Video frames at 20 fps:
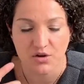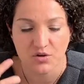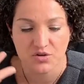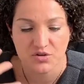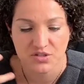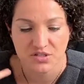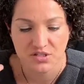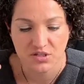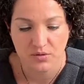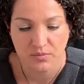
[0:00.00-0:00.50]
You're
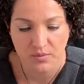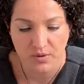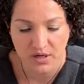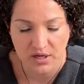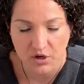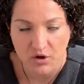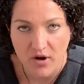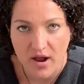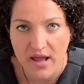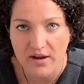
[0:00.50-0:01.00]
still
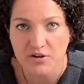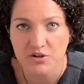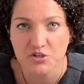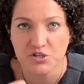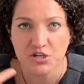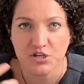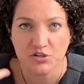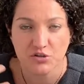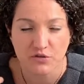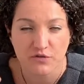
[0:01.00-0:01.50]
putting your
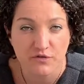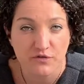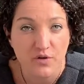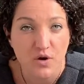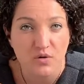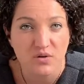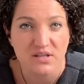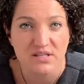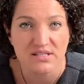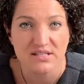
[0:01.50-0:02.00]
energy and your
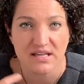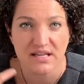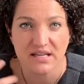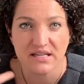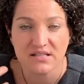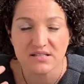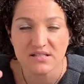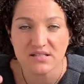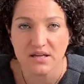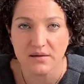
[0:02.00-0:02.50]
focus
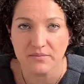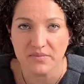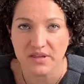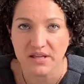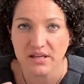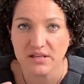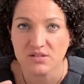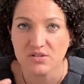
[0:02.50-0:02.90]
in something.